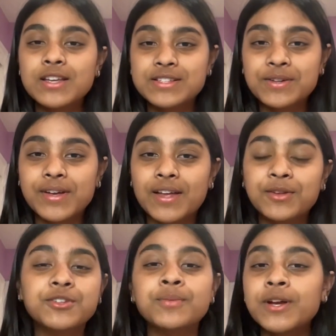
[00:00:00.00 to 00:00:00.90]
So yeah,
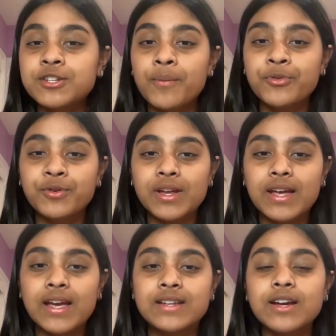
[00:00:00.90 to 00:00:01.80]
those are my top 3,
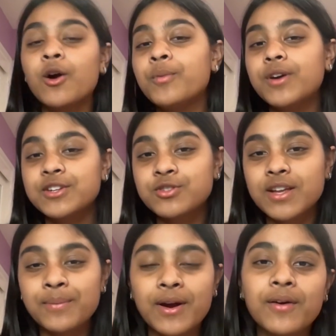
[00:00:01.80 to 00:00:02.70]
and I hope you guys try
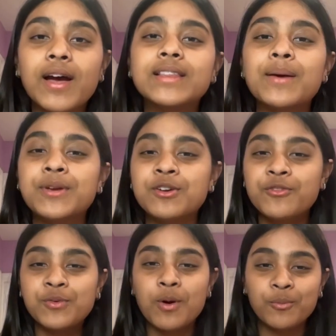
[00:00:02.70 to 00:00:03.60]
them out and let me know
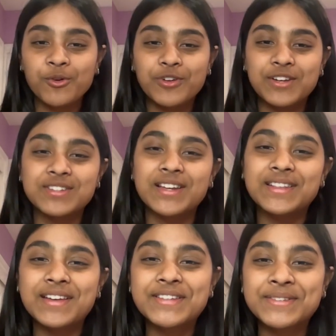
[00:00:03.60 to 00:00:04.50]
if you want more videos like
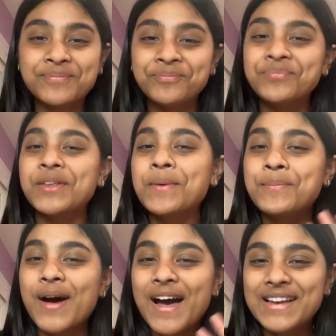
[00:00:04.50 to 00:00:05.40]
this.
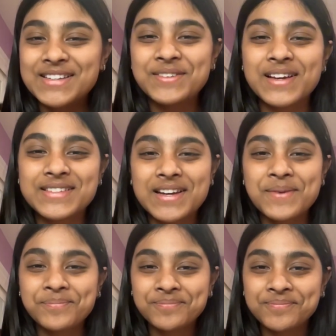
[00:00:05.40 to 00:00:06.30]
Bye, see you next time.